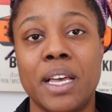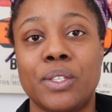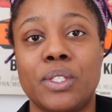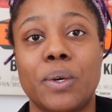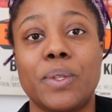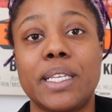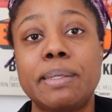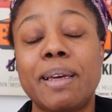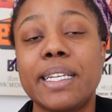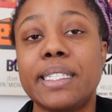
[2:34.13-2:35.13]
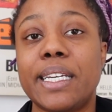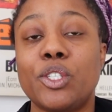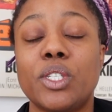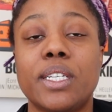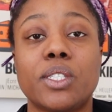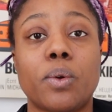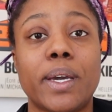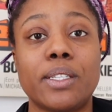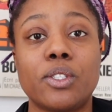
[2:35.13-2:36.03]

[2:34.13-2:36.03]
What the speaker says: So this meditation is going